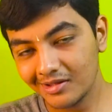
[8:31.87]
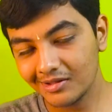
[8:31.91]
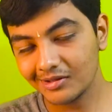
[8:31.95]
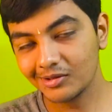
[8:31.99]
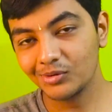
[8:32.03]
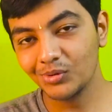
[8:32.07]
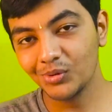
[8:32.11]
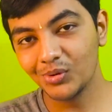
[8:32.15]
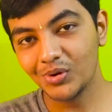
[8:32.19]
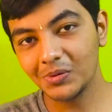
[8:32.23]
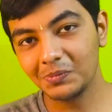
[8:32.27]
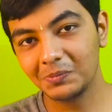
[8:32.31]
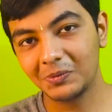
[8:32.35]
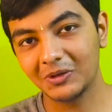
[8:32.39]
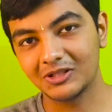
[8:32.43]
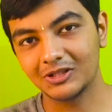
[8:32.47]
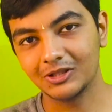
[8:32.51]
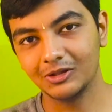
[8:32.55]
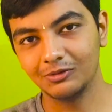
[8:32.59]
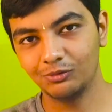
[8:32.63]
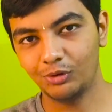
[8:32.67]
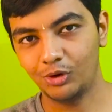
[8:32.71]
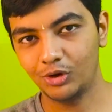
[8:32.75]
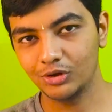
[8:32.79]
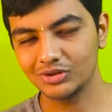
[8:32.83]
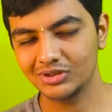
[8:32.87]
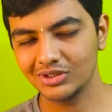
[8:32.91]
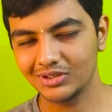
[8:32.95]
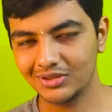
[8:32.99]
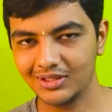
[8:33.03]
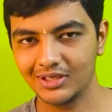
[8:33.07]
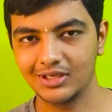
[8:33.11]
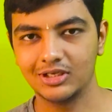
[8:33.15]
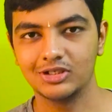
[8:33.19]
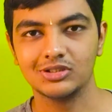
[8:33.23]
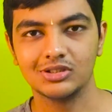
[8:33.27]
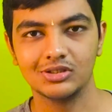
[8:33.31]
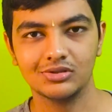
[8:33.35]
Google Pixel Watch
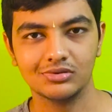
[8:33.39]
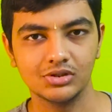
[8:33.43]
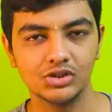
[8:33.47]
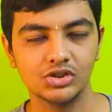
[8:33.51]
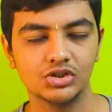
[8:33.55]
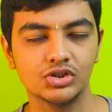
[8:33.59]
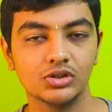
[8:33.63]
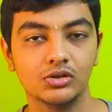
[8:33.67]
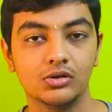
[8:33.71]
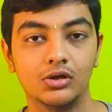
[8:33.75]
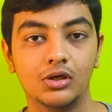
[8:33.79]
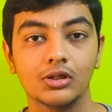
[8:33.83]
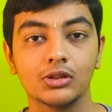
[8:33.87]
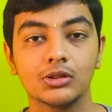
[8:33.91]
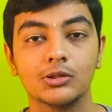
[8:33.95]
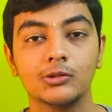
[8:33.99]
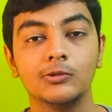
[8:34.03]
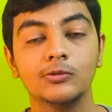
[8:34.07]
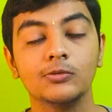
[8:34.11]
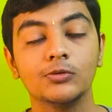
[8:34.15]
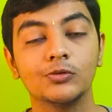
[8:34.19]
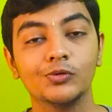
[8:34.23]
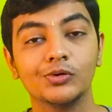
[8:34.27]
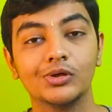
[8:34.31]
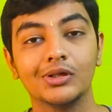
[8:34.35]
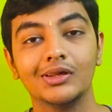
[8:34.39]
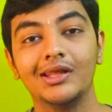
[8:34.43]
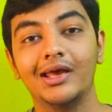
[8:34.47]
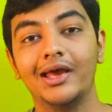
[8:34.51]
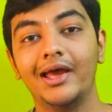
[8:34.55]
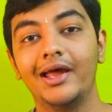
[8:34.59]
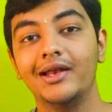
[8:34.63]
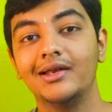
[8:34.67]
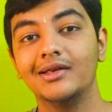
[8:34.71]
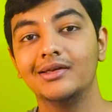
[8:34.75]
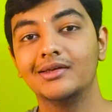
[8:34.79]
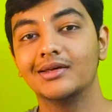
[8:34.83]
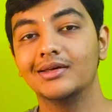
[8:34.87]
2nd generation. Also, Google
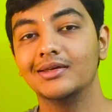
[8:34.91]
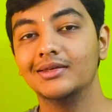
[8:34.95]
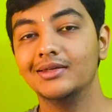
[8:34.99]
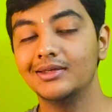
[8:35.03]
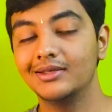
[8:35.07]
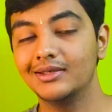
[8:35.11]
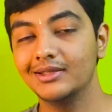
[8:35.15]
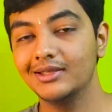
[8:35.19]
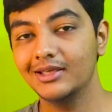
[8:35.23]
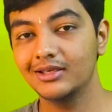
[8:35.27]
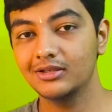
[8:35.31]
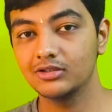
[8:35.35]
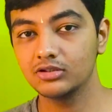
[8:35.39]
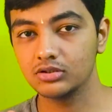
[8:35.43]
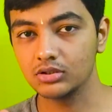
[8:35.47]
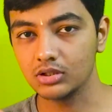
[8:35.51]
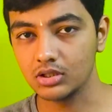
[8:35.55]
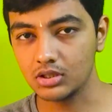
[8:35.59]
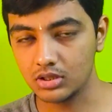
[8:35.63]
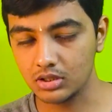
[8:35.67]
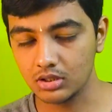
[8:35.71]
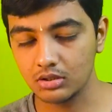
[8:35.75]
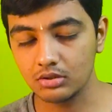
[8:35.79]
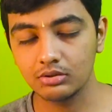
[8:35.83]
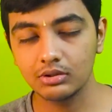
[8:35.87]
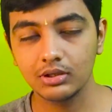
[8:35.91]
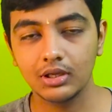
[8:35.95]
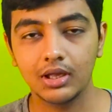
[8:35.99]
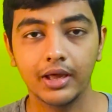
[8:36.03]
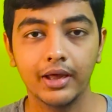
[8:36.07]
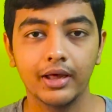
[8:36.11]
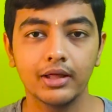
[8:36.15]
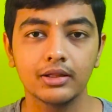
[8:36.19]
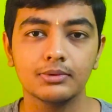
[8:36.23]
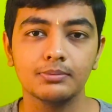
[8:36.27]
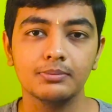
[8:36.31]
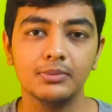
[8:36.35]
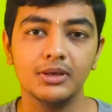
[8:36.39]
and the ATS Zurich
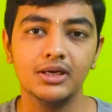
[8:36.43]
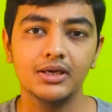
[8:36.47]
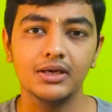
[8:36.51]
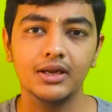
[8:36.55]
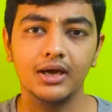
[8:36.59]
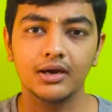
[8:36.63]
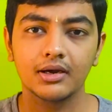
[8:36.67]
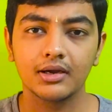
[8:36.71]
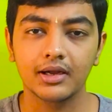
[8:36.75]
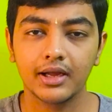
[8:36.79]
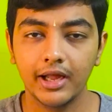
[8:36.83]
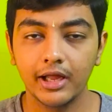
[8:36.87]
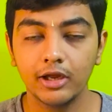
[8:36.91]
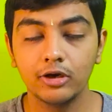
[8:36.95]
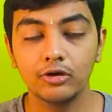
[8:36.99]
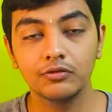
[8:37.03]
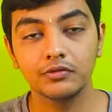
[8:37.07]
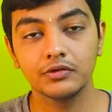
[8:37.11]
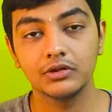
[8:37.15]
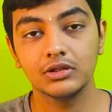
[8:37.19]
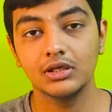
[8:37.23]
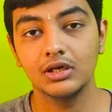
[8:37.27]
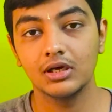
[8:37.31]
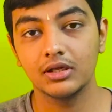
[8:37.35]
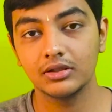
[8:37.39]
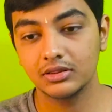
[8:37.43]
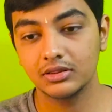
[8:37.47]
has built a kind of a